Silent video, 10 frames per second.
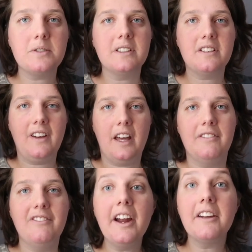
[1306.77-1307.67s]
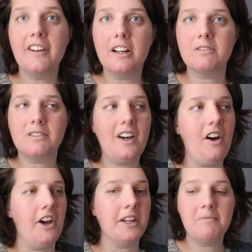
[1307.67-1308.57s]
which I've had a very, very long
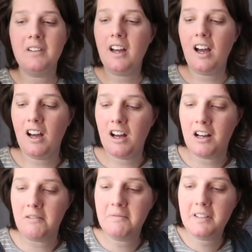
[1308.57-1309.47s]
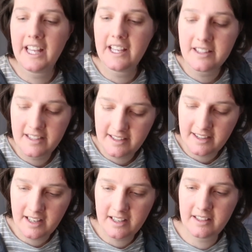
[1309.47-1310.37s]
time. It's
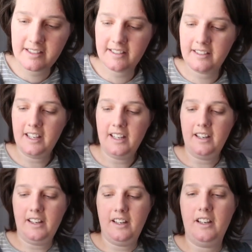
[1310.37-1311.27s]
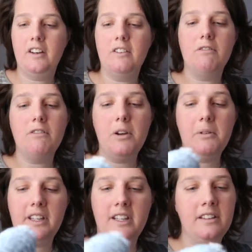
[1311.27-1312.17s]
this
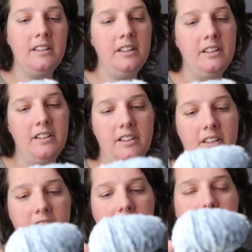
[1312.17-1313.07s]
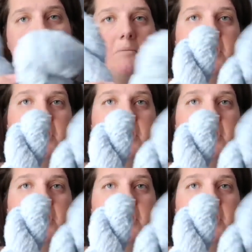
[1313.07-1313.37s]
Roden summer